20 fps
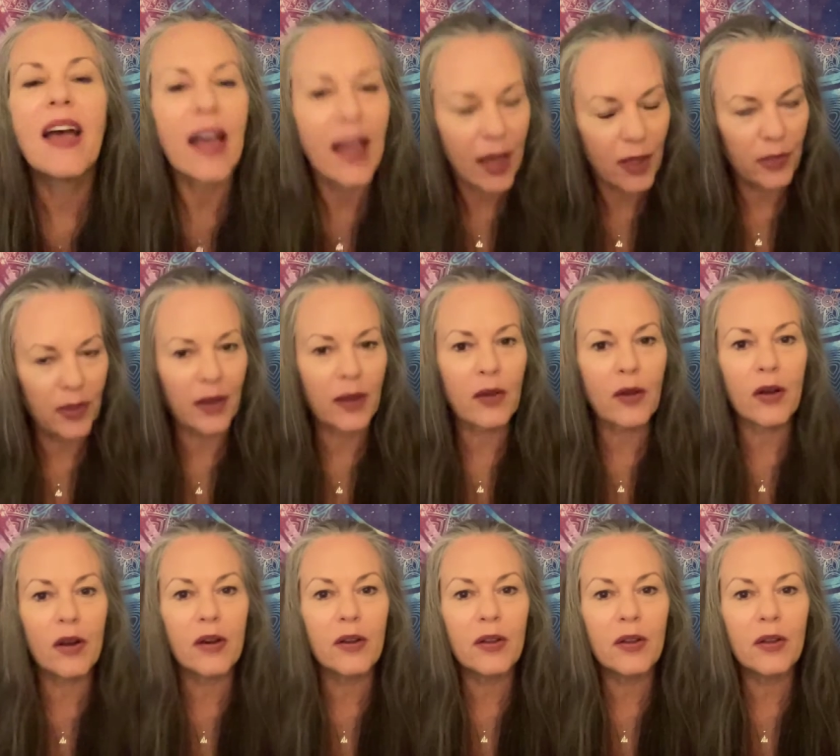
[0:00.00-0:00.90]
How the heck
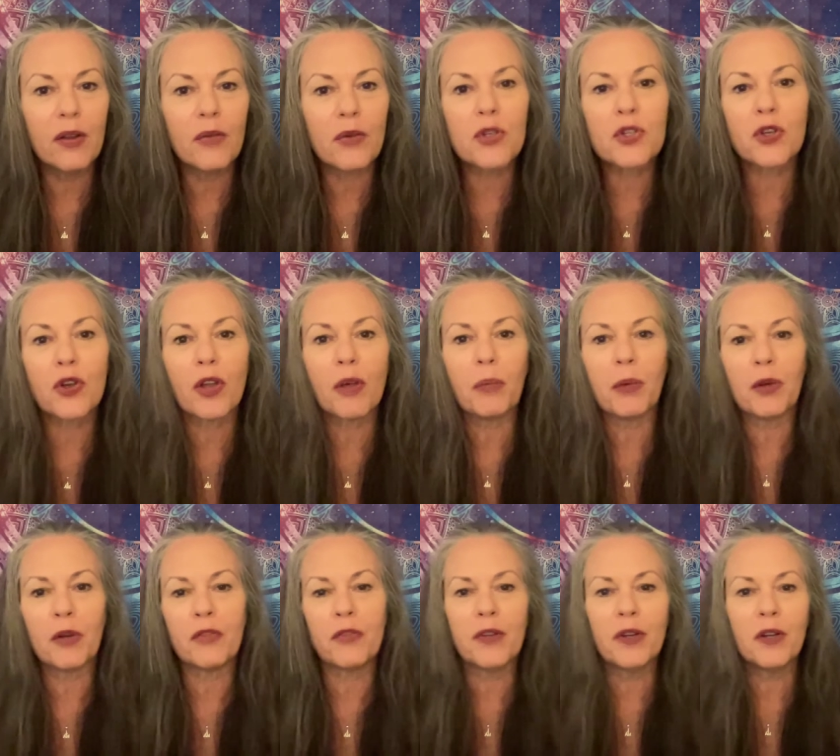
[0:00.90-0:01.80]
are you? What's showing up in
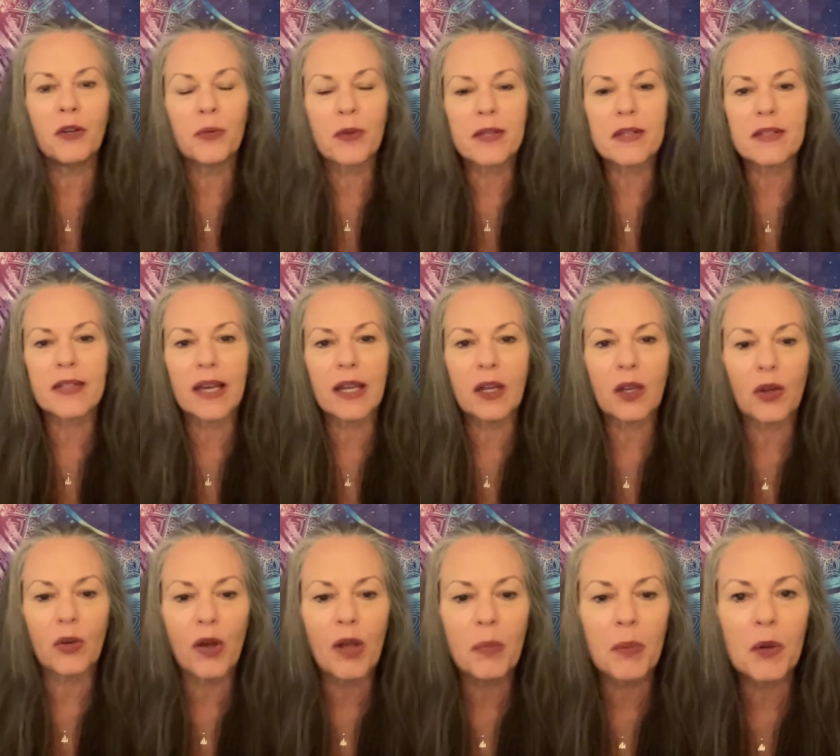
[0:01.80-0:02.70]
your field? What's lighting
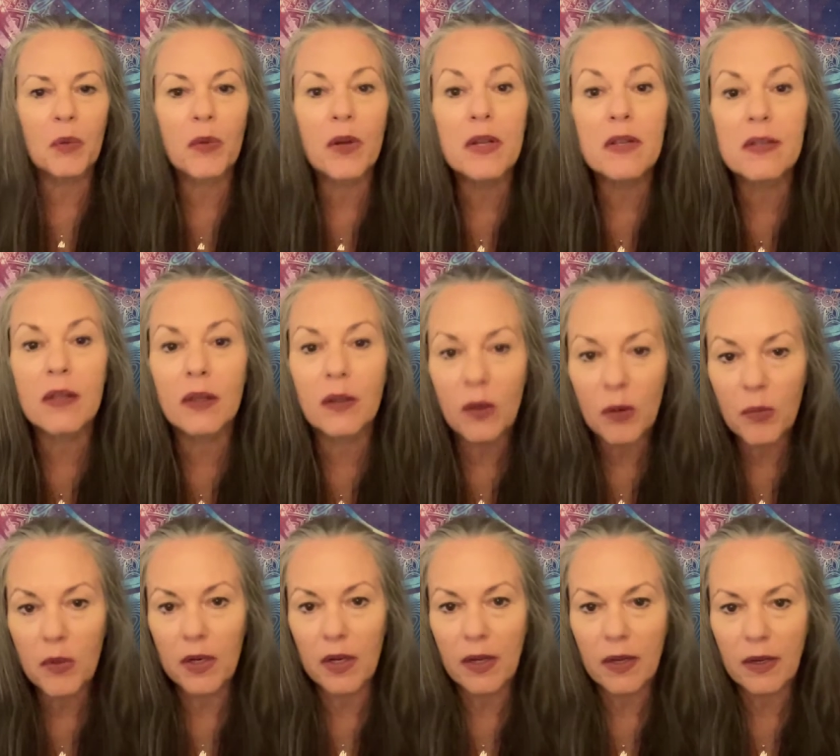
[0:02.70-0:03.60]
you up? And what is
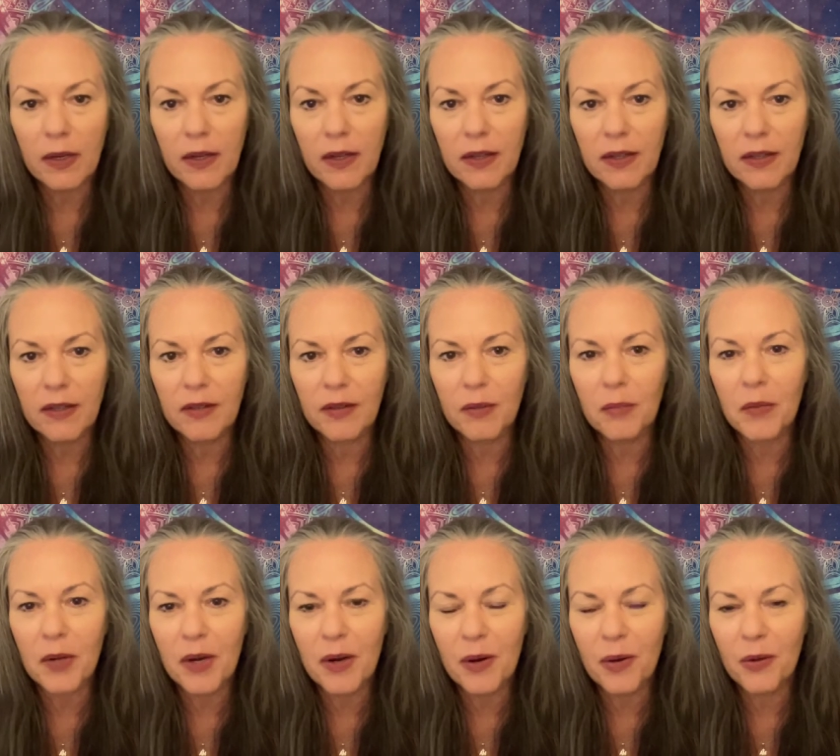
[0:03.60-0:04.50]
illuminating the
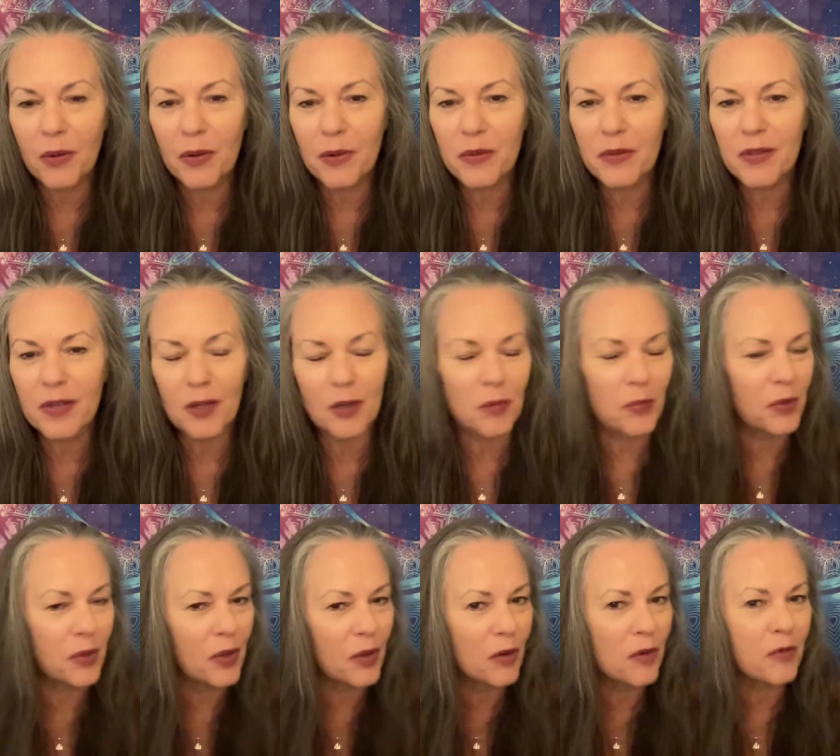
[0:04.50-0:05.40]
miracles in your
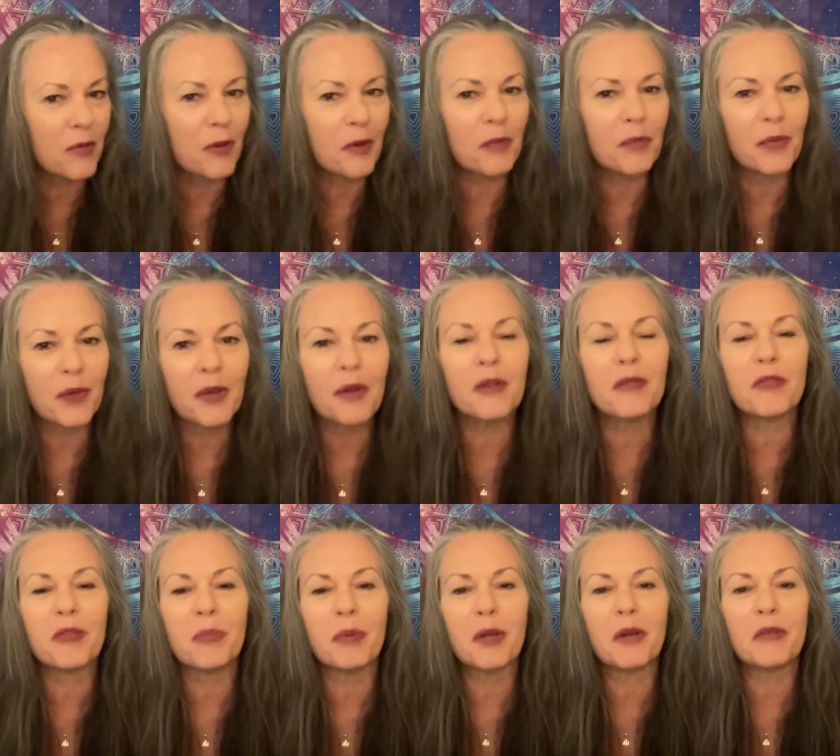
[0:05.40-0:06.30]
beautiful,
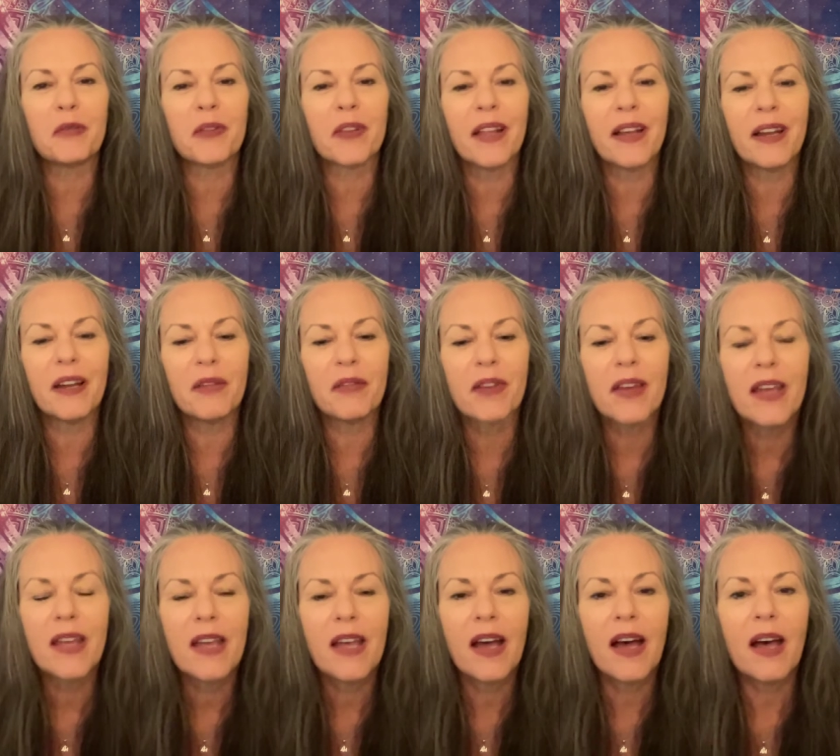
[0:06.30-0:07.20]
beautiful, beautiful life?
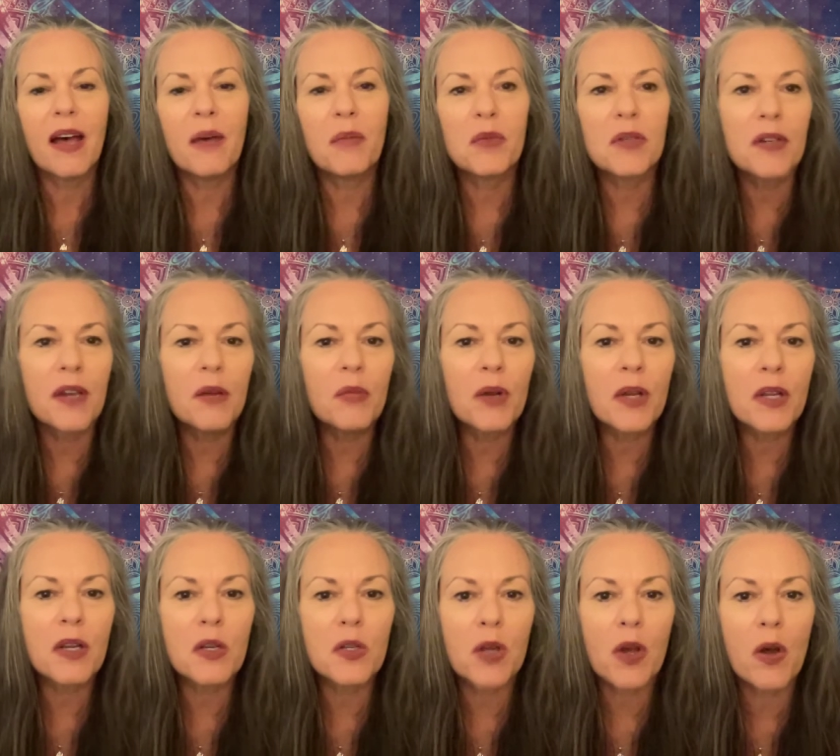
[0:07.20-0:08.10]
Um, today, we're
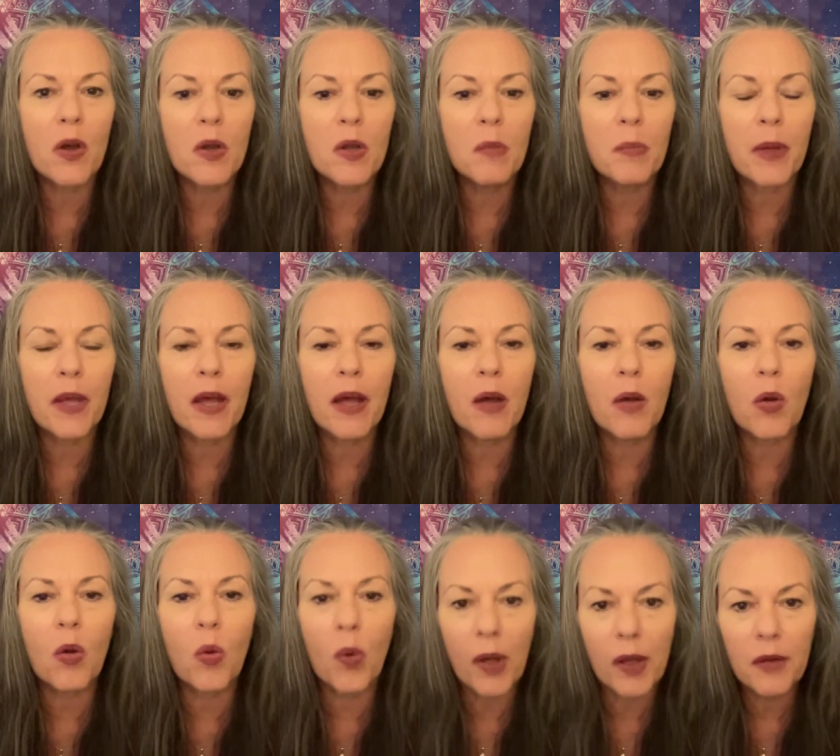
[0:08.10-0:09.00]
going to talk about
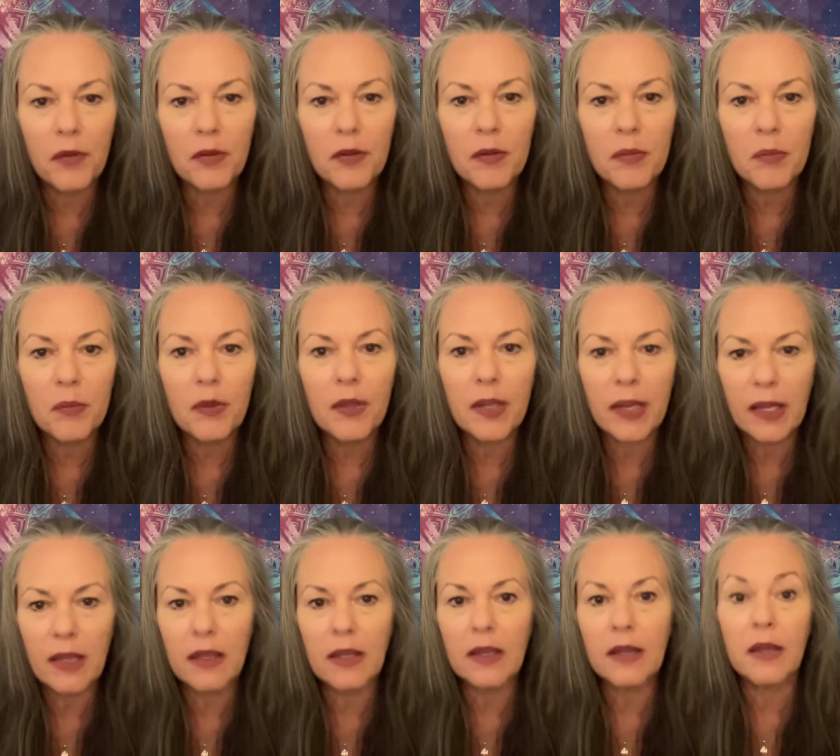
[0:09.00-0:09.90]
quantum
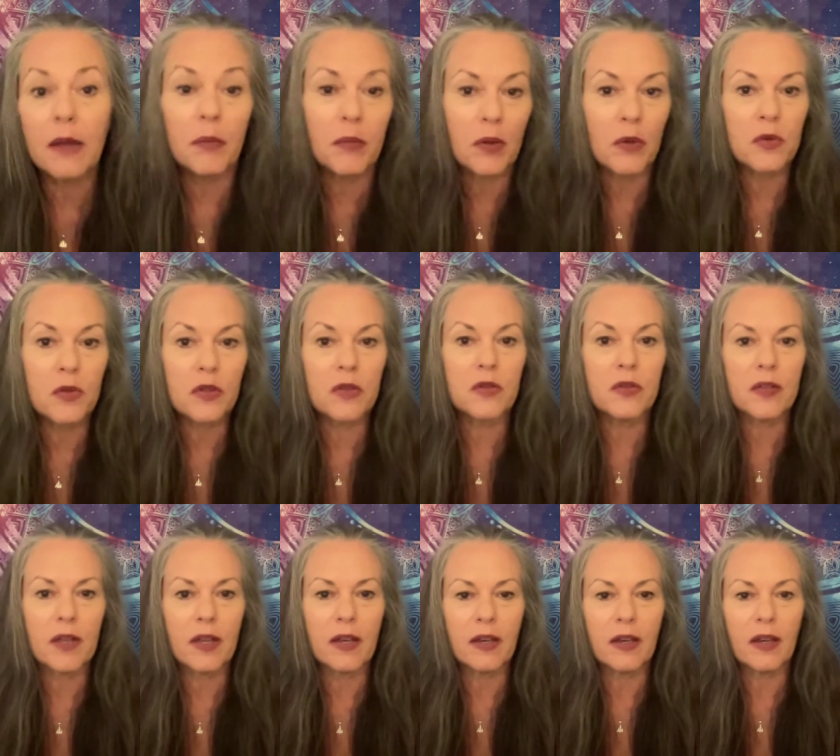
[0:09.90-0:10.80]
healing hypnosis
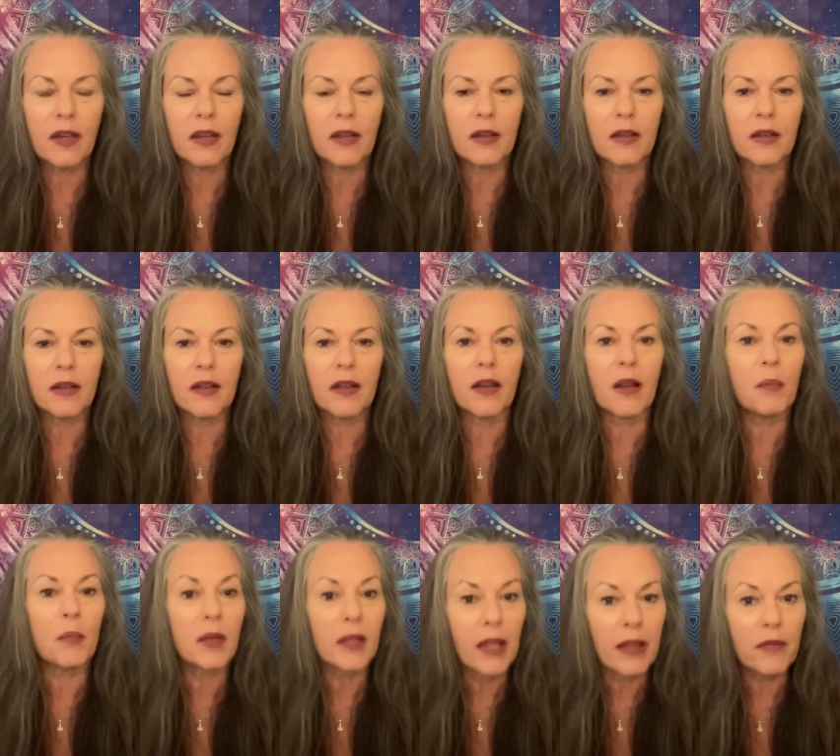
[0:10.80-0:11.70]
technique. And
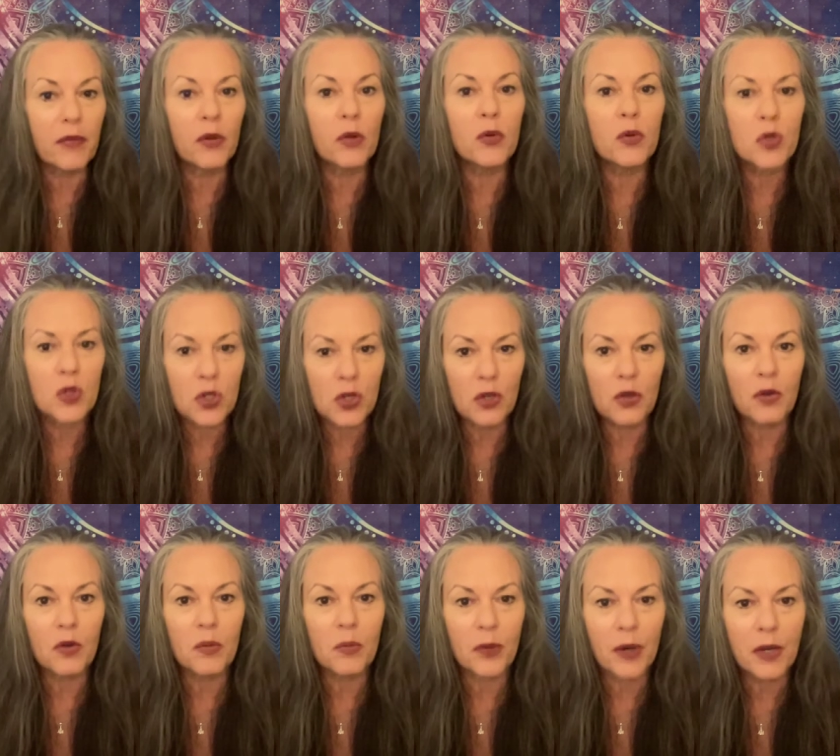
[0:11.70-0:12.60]
I'm a level
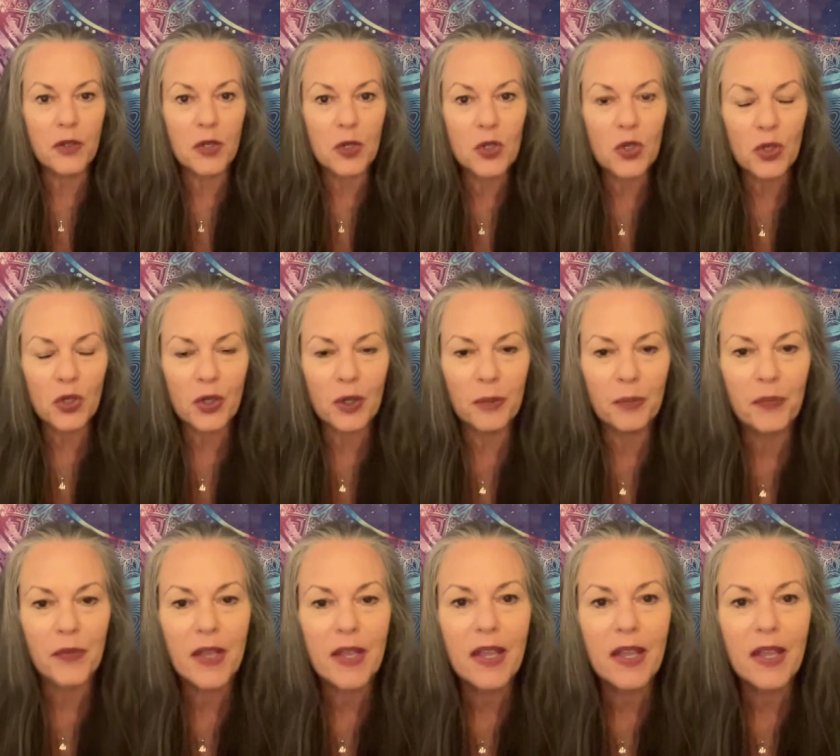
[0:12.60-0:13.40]
two practitioner.